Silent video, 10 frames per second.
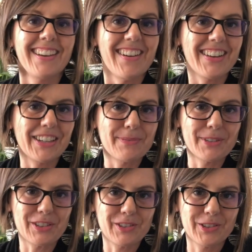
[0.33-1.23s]
Hi, I'm
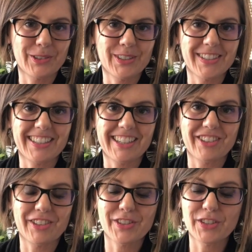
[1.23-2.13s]
Dr. Julie
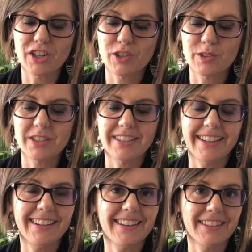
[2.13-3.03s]
Steinauer. So
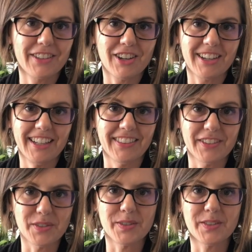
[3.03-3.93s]
today I thought in
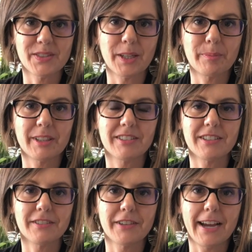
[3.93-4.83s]
this segment
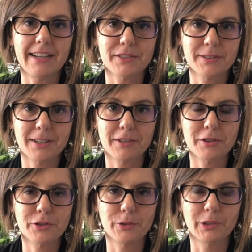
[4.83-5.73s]
of Ask Dr.
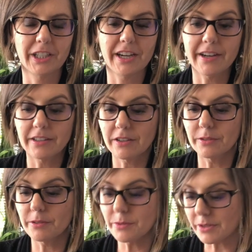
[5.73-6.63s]
Julie, I'd go
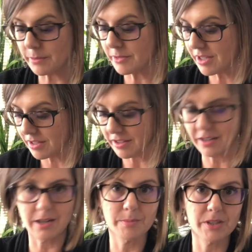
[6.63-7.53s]
through something
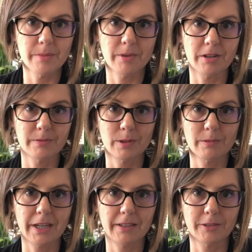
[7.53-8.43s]
that comes up on a real
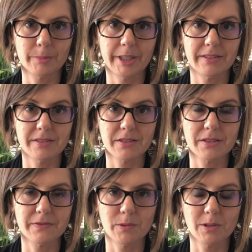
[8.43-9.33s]
regular
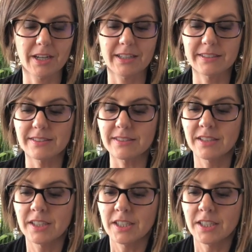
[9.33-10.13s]
basis for us